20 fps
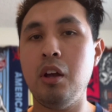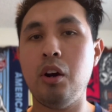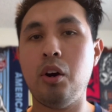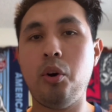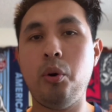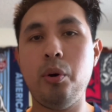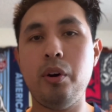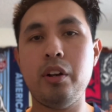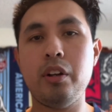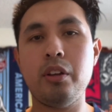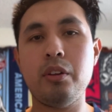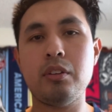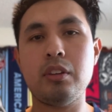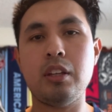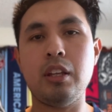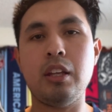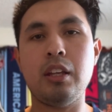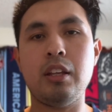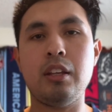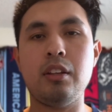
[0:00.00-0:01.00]
Or do you
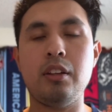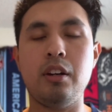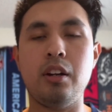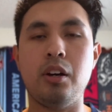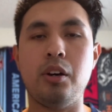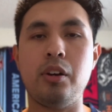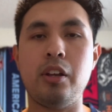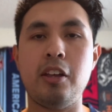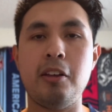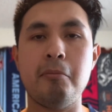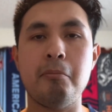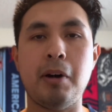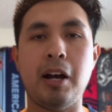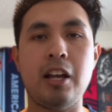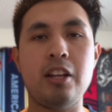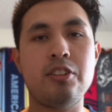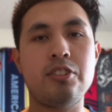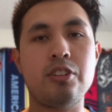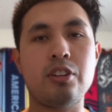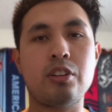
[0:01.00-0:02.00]
think, you know, he
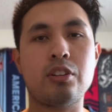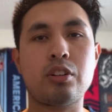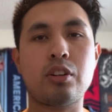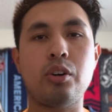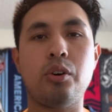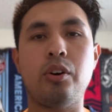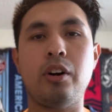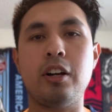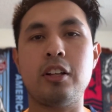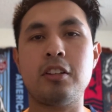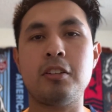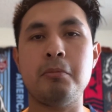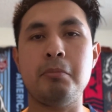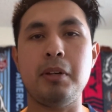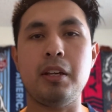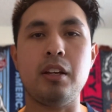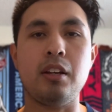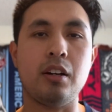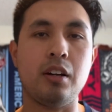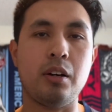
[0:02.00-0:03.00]
might just go on to
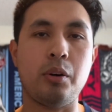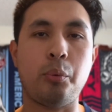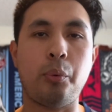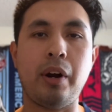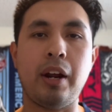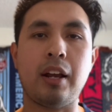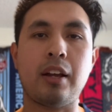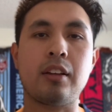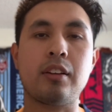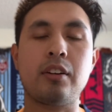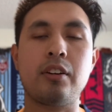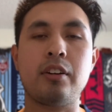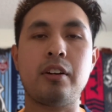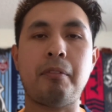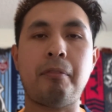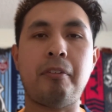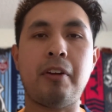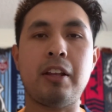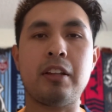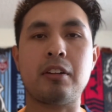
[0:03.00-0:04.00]
be a regular
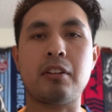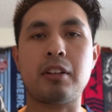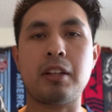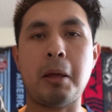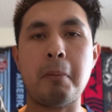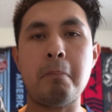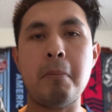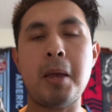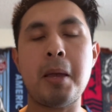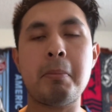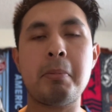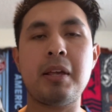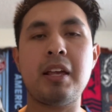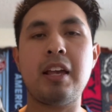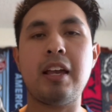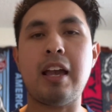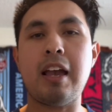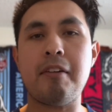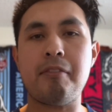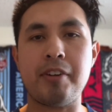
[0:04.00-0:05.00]
defender that
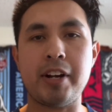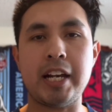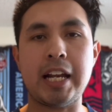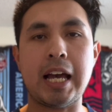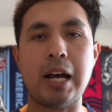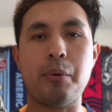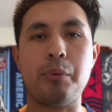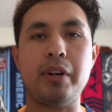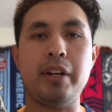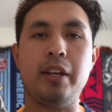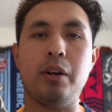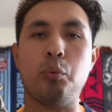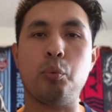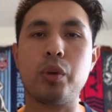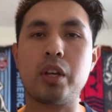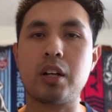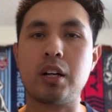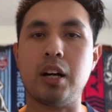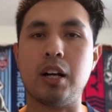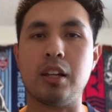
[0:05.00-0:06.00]
maybe every now and then we
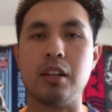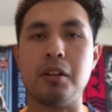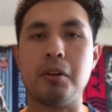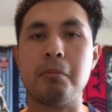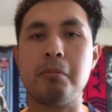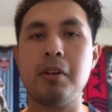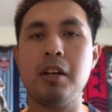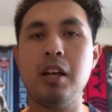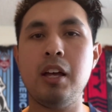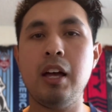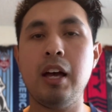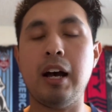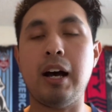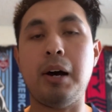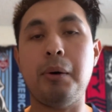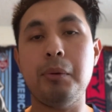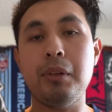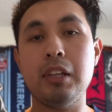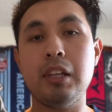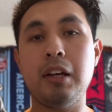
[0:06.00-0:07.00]
call up?
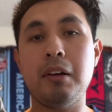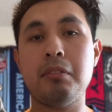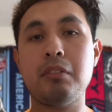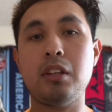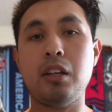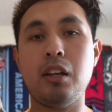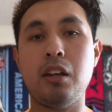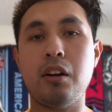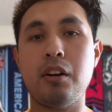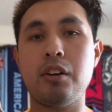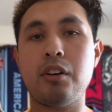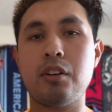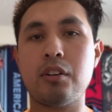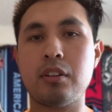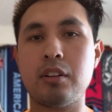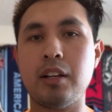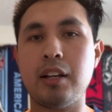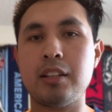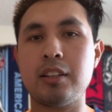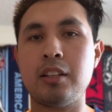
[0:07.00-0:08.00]
I would love to hear your
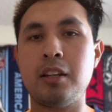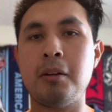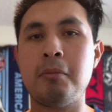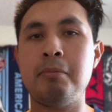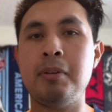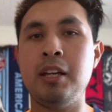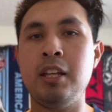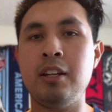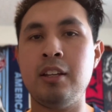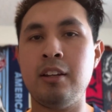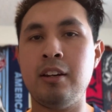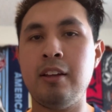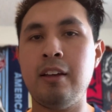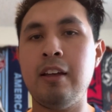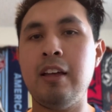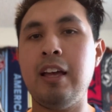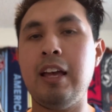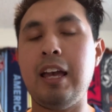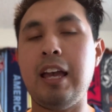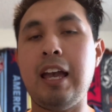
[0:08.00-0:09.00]
thoughts and opinion.
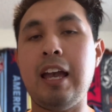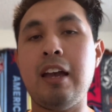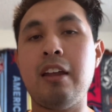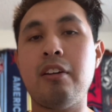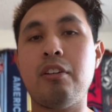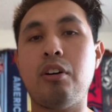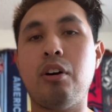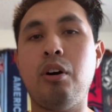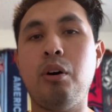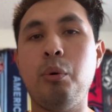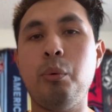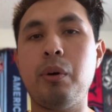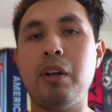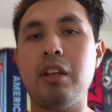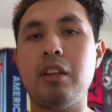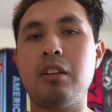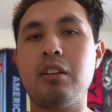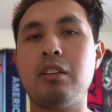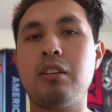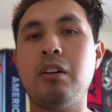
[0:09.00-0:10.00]
And
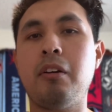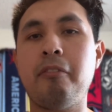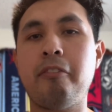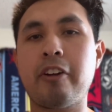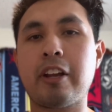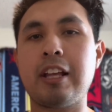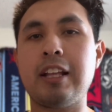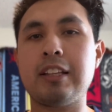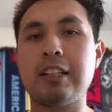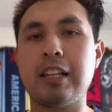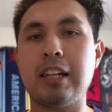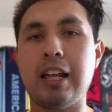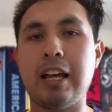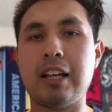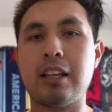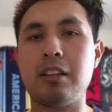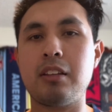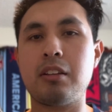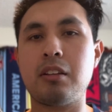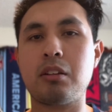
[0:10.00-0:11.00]
always, don't forget to
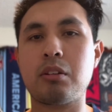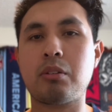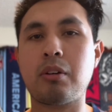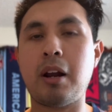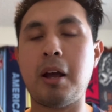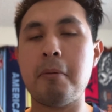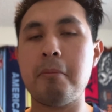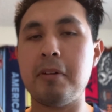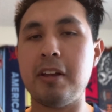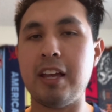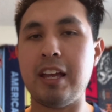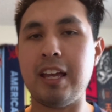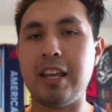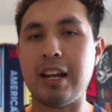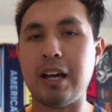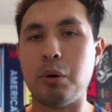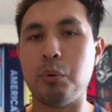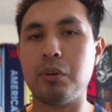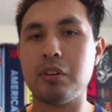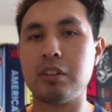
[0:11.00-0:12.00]
like and subscribe, and
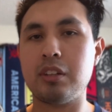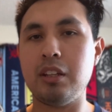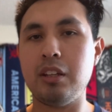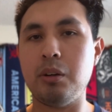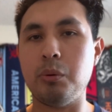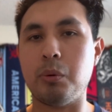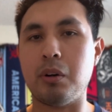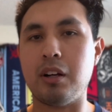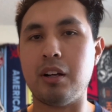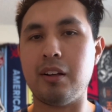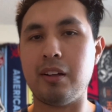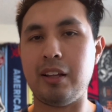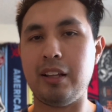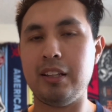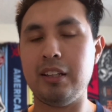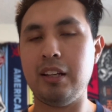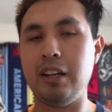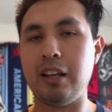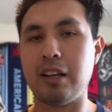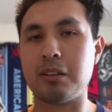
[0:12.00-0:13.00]
I will see you all in
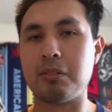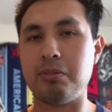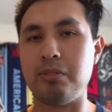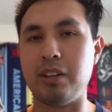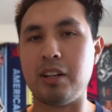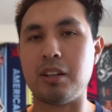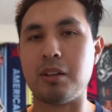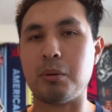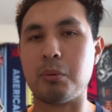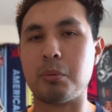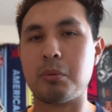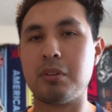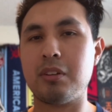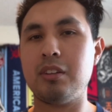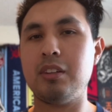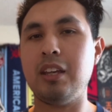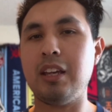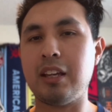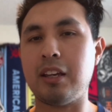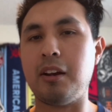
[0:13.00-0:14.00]
the next video.
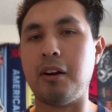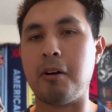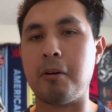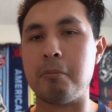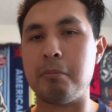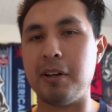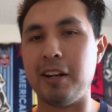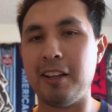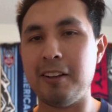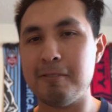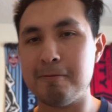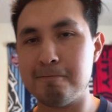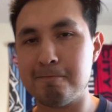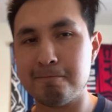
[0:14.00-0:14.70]
Take care, everybody.